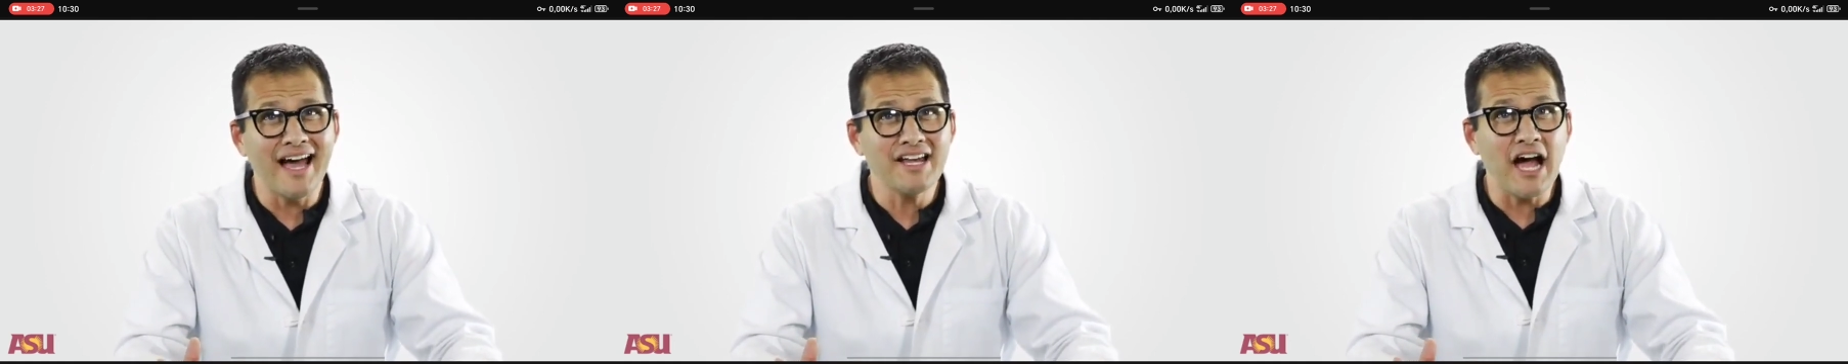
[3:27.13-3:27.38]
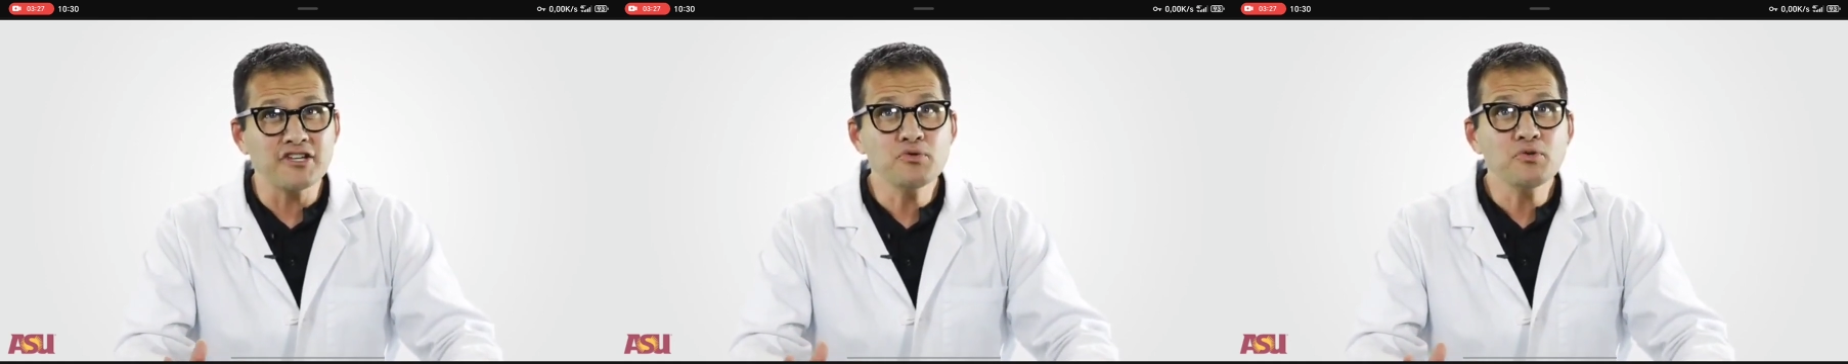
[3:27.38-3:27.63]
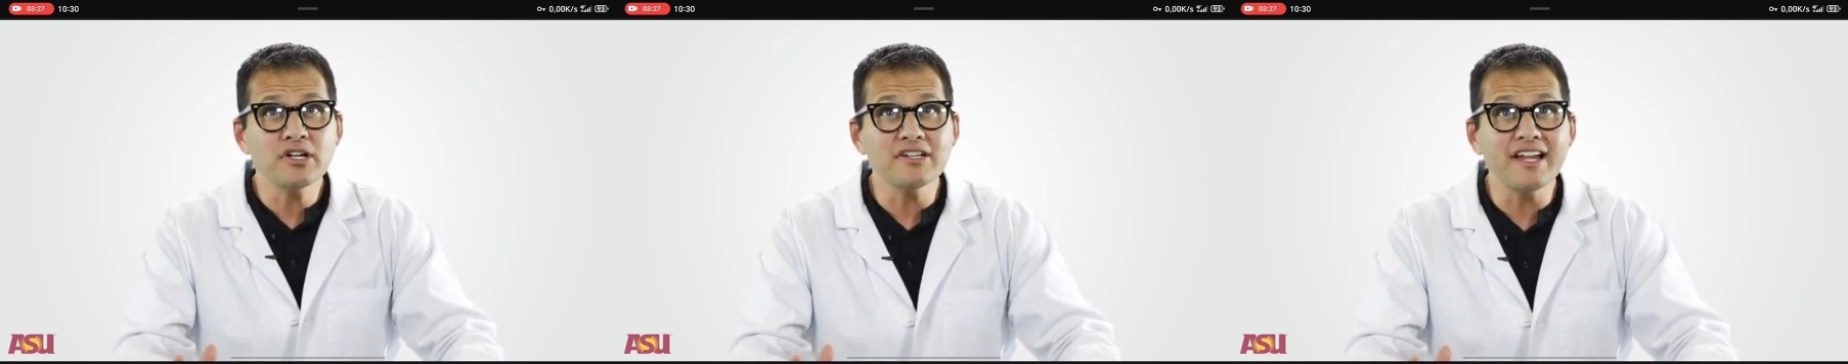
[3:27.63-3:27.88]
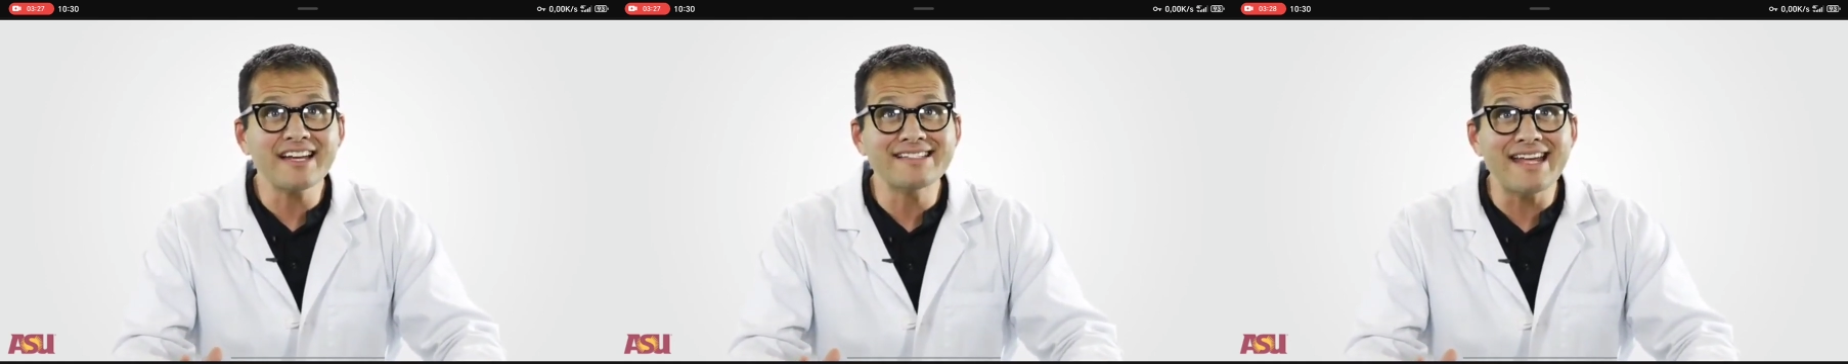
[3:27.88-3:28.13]
I do
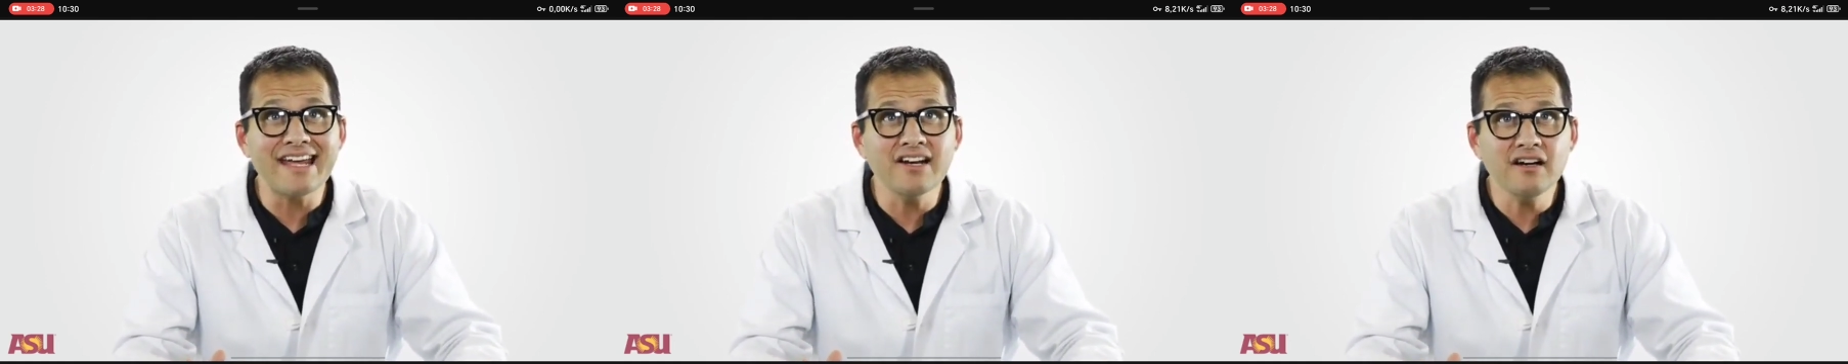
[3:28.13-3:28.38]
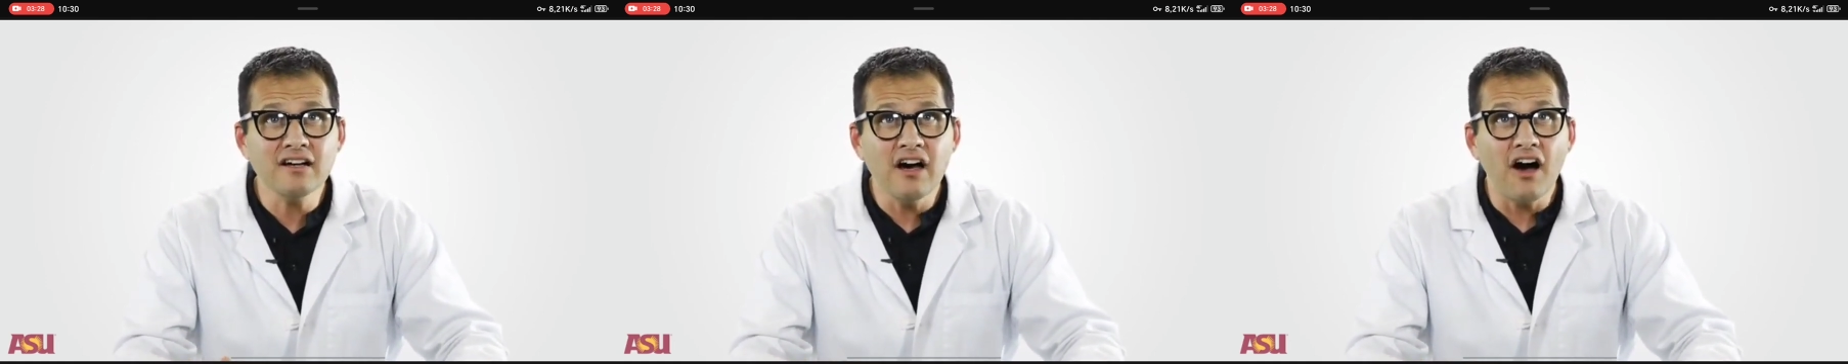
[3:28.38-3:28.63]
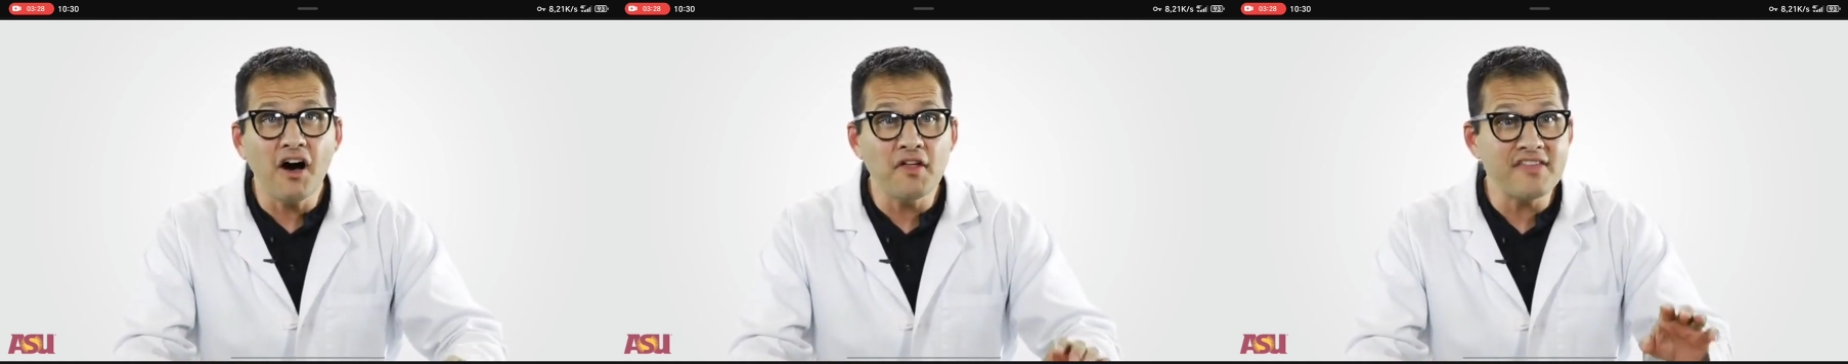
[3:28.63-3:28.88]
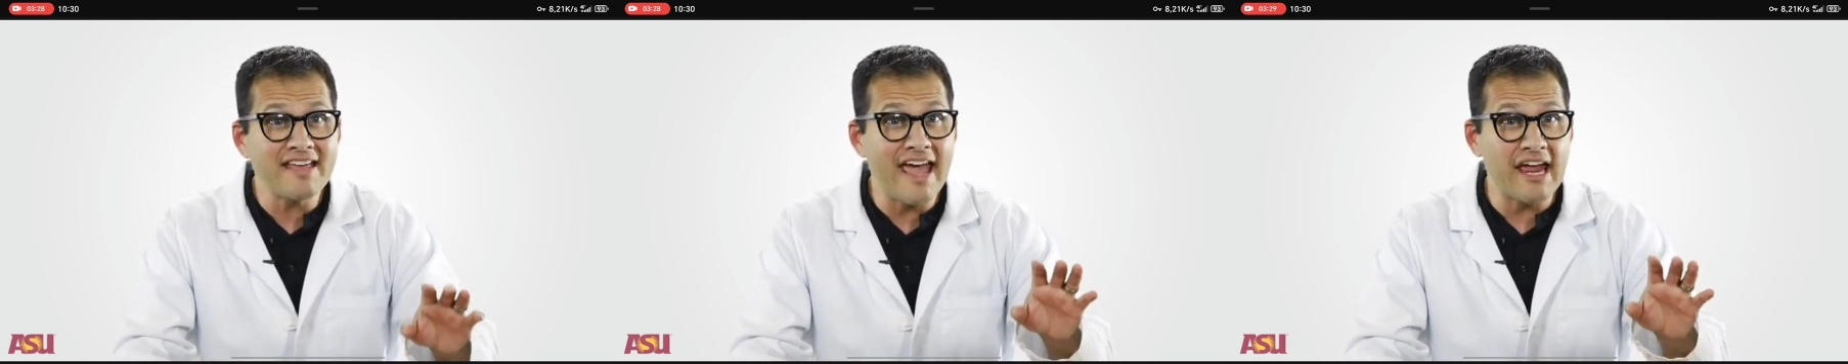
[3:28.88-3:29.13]
collect data
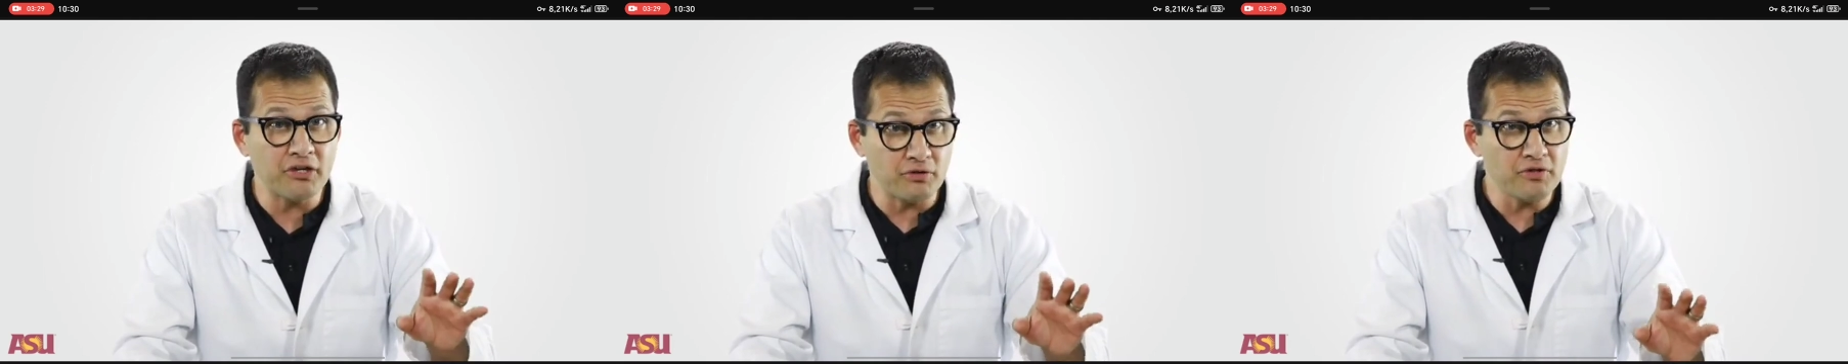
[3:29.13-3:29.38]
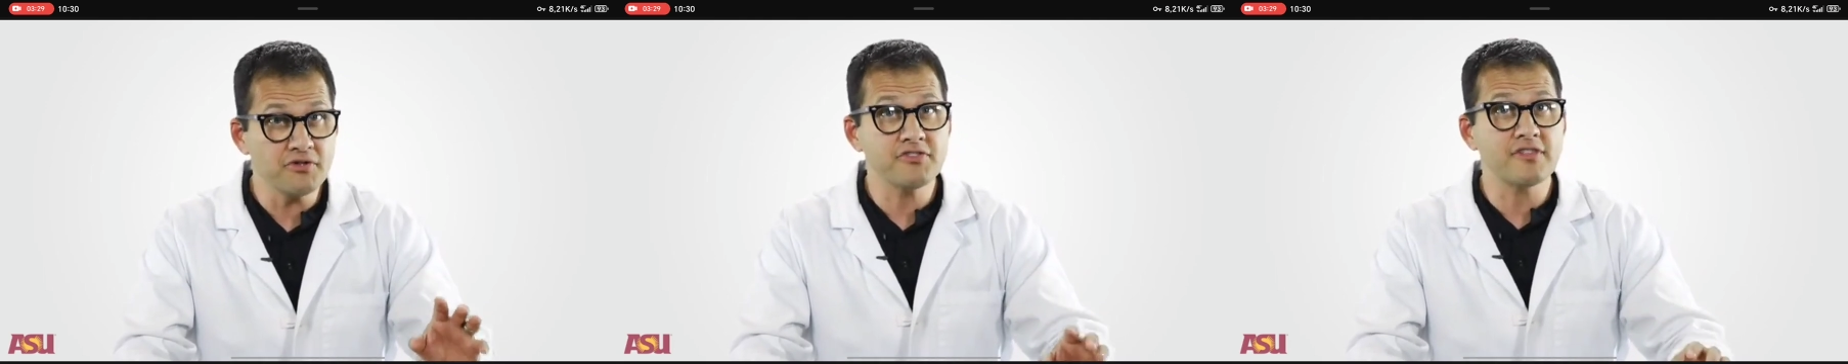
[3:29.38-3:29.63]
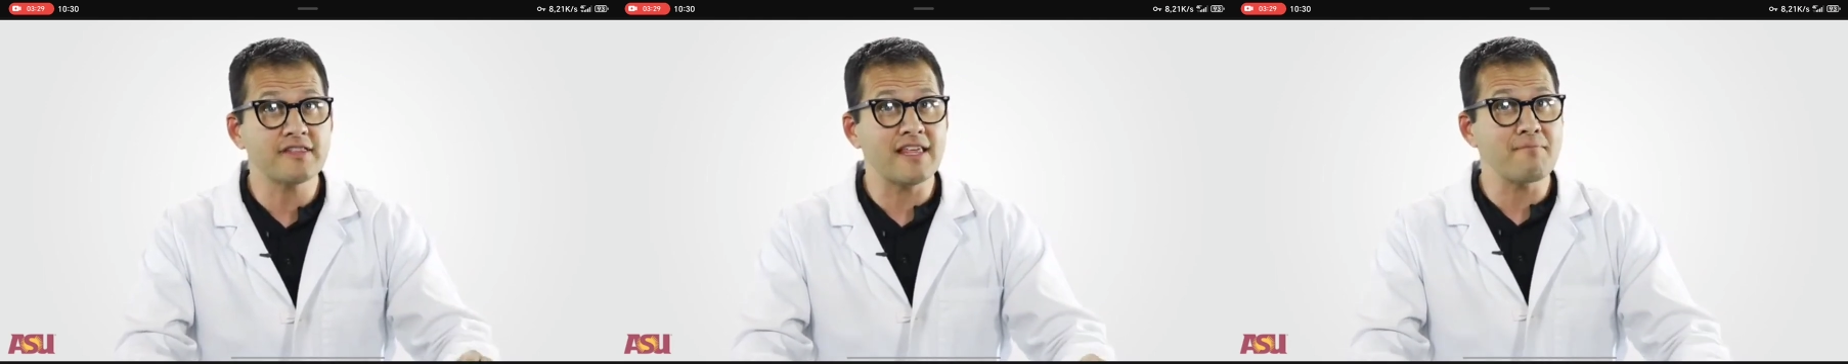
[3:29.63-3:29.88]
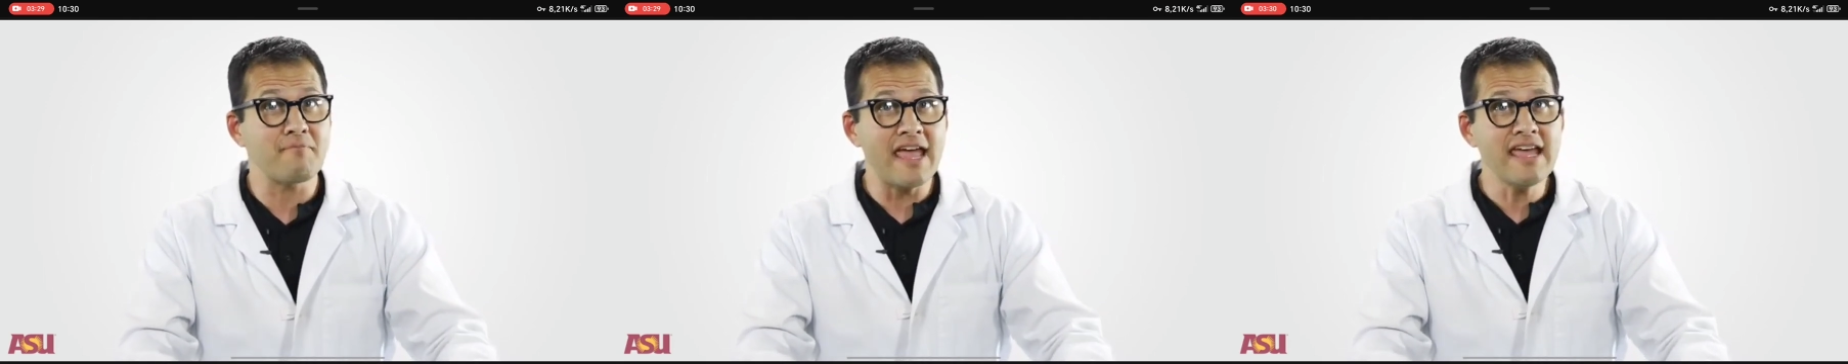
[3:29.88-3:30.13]
on the errors
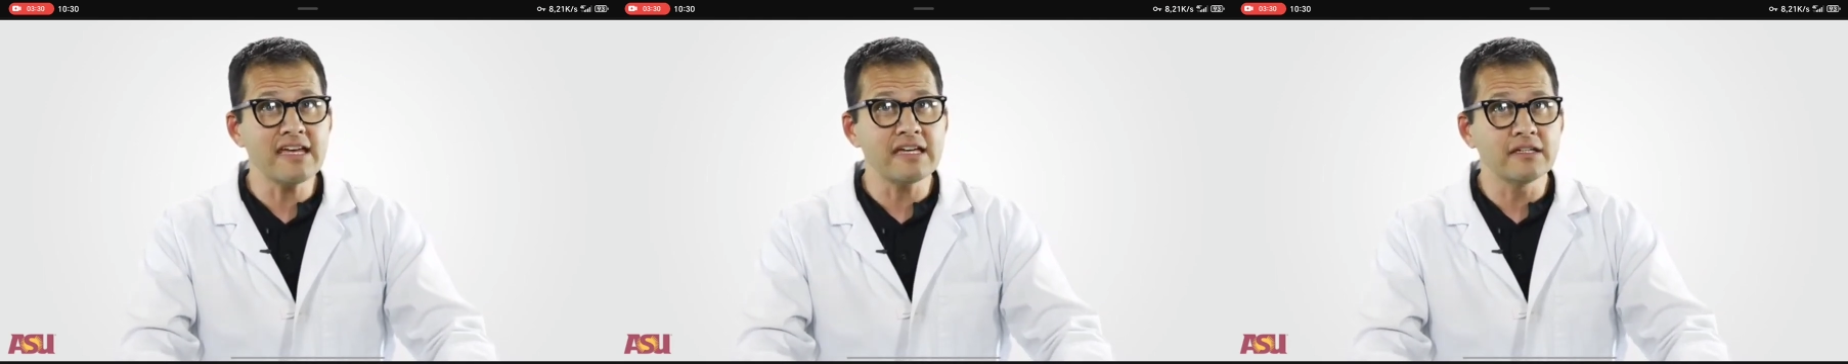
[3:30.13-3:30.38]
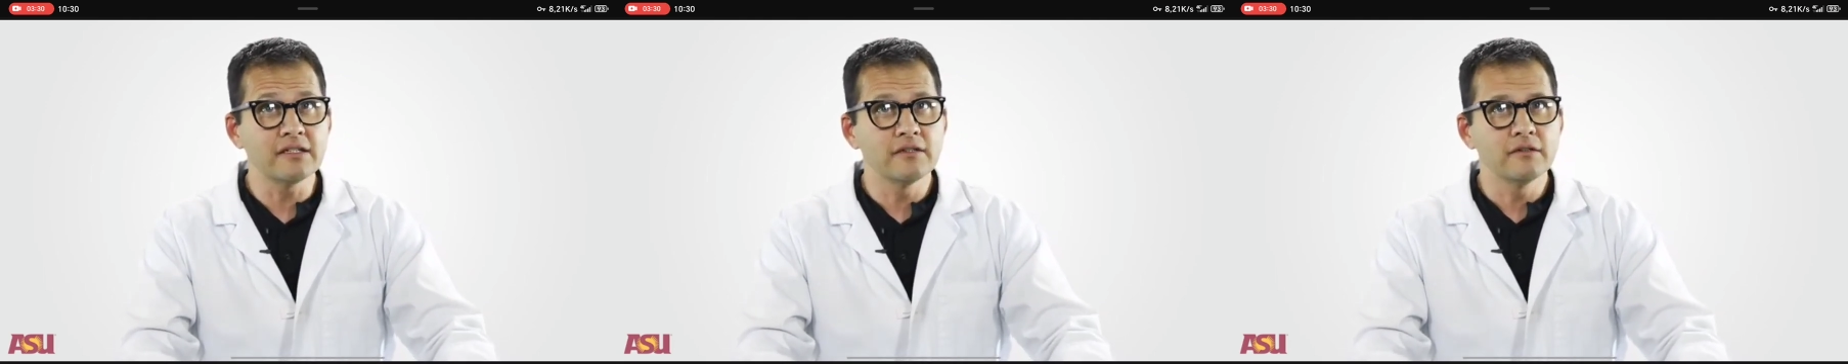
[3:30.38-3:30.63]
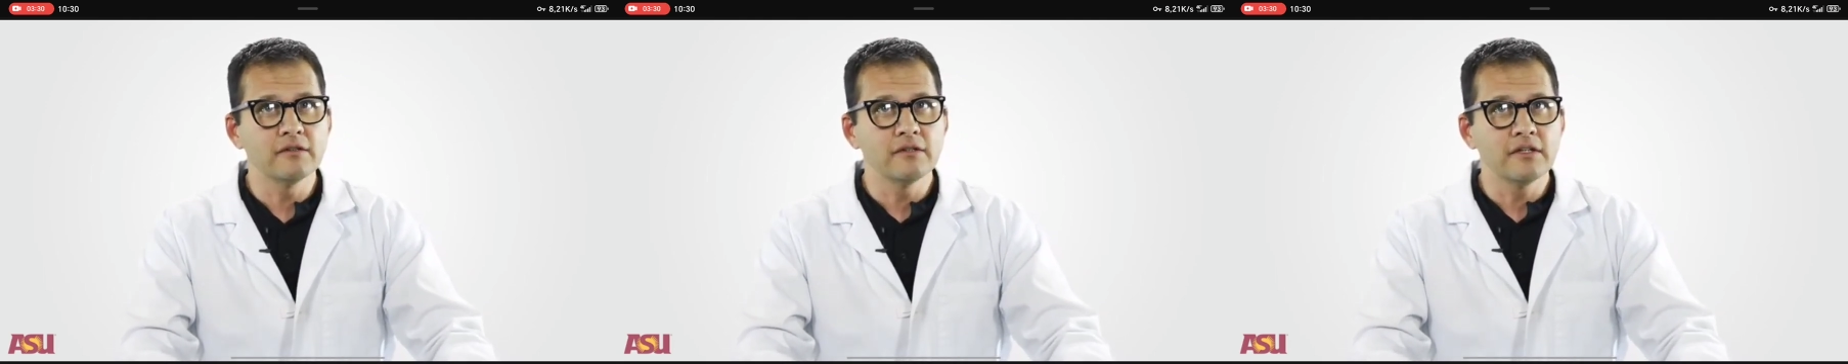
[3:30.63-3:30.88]
that they make.